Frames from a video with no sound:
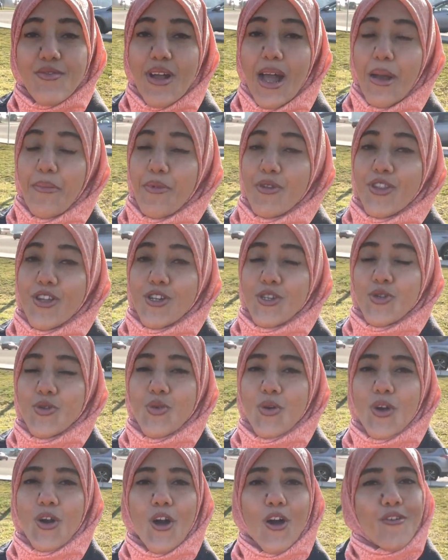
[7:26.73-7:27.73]
That's
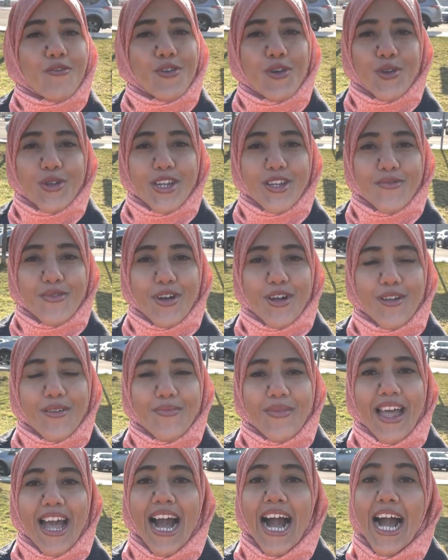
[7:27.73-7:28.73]
basically the wrap on the tour
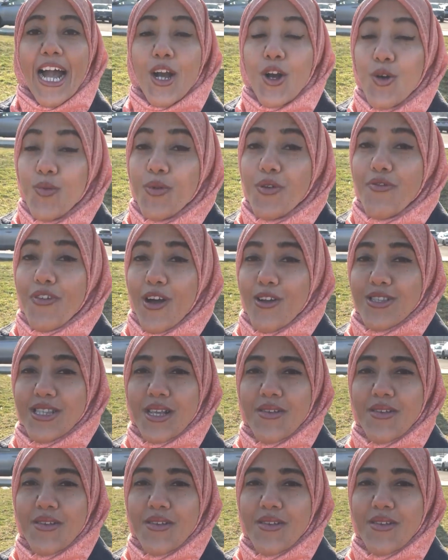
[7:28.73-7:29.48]
of Unionville.